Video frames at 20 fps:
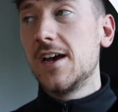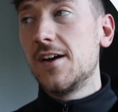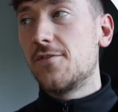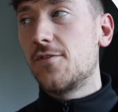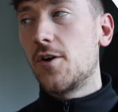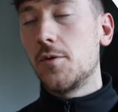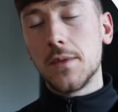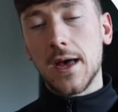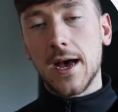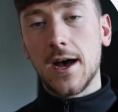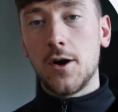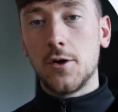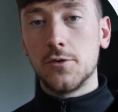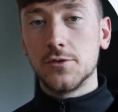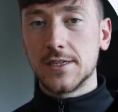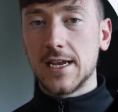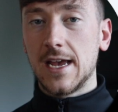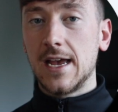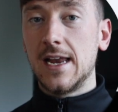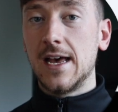from that
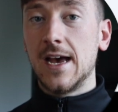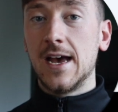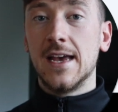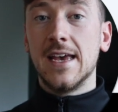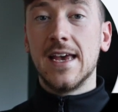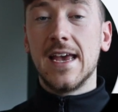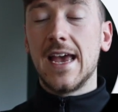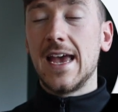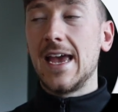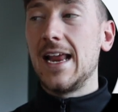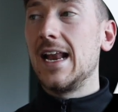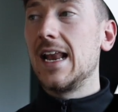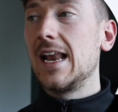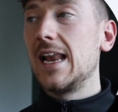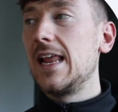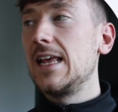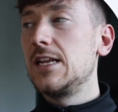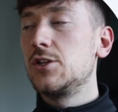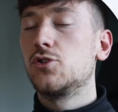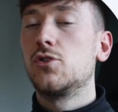wholesaler in
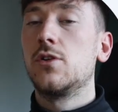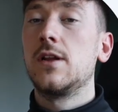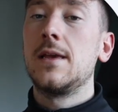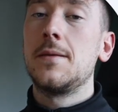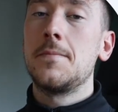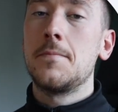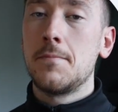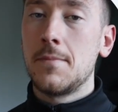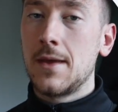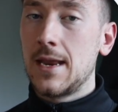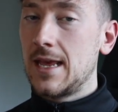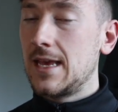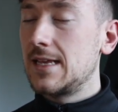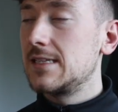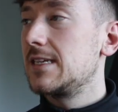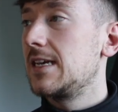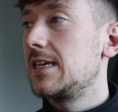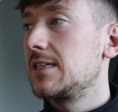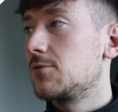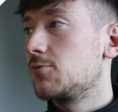literally
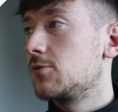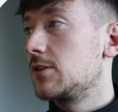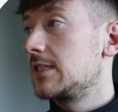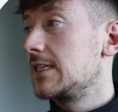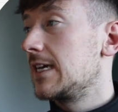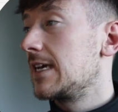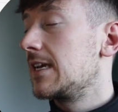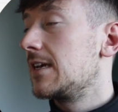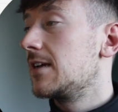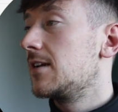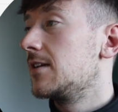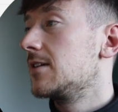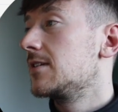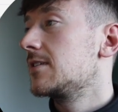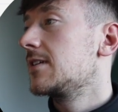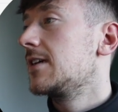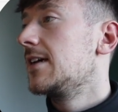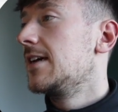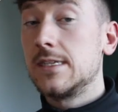minutes. It's ridiculous.